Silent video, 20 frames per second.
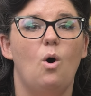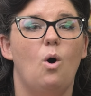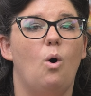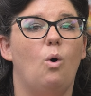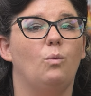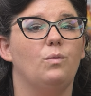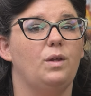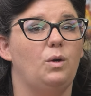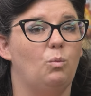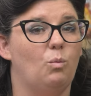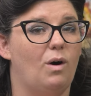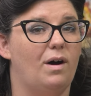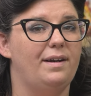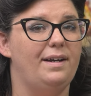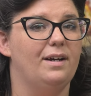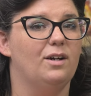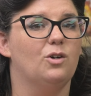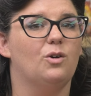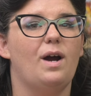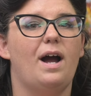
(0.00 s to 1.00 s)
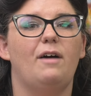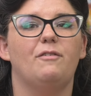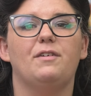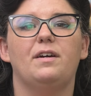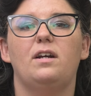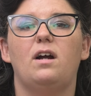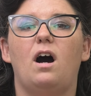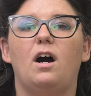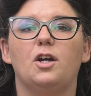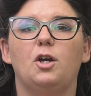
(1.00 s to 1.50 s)
Only one aircraft
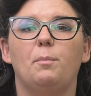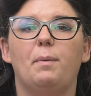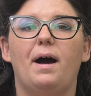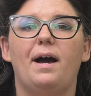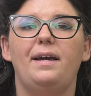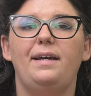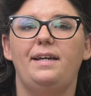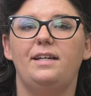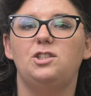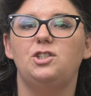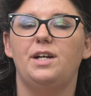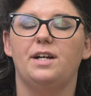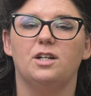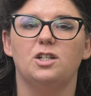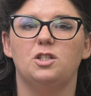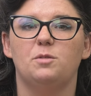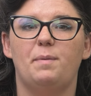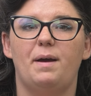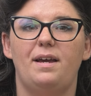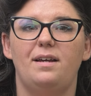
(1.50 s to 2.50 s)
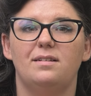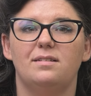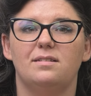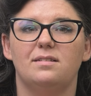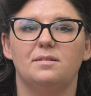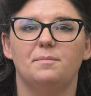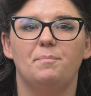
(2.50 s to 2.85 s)
can occupy each airspace.